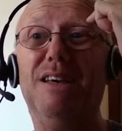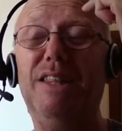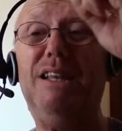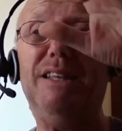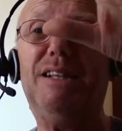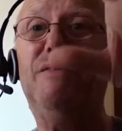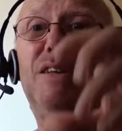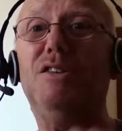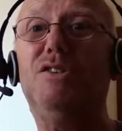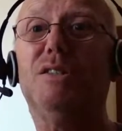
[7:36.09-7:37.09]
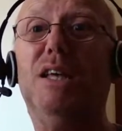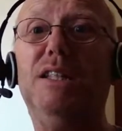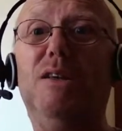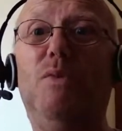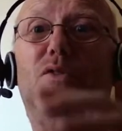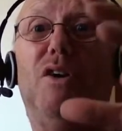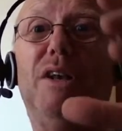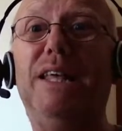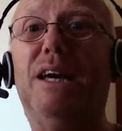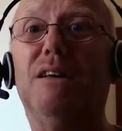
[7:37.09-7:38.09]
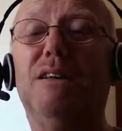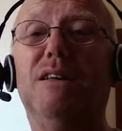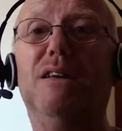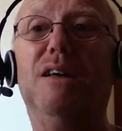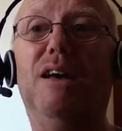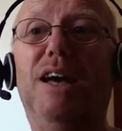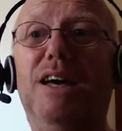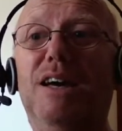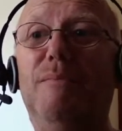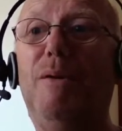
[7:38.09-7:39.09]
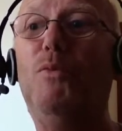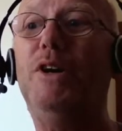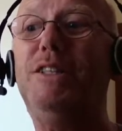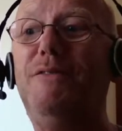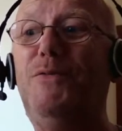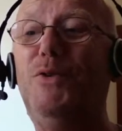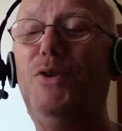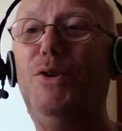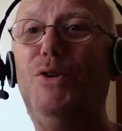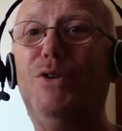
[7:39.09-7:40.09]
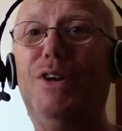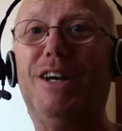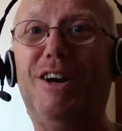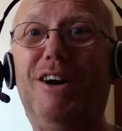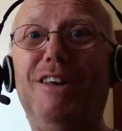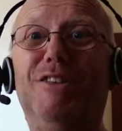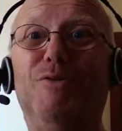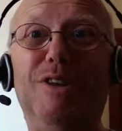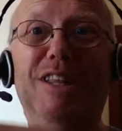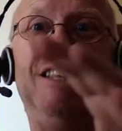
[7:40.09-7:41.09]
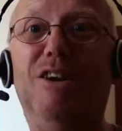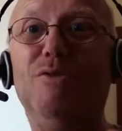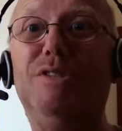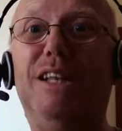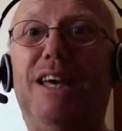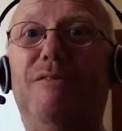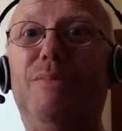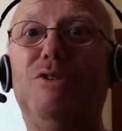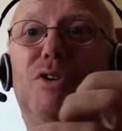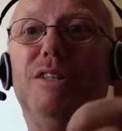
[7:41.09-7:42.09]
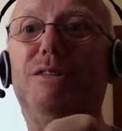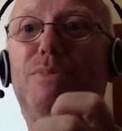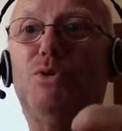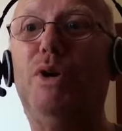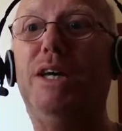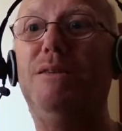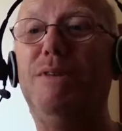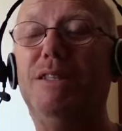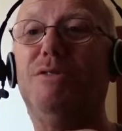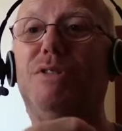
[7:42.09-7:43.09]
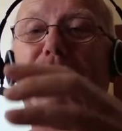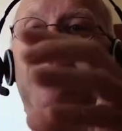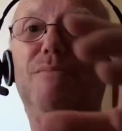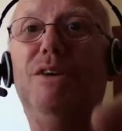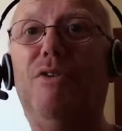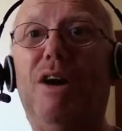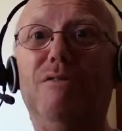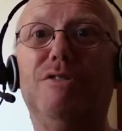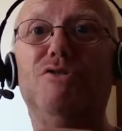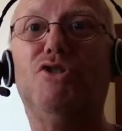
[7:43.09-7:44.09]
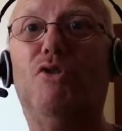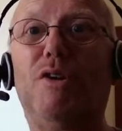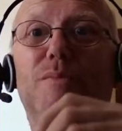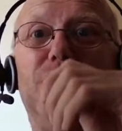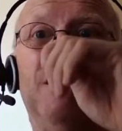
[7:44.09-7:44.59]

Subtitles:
They're little villages. And then we've got Leah. I'm waiting for a guy that really knows Leah. I've been trying to persuade him into taking me around and showing me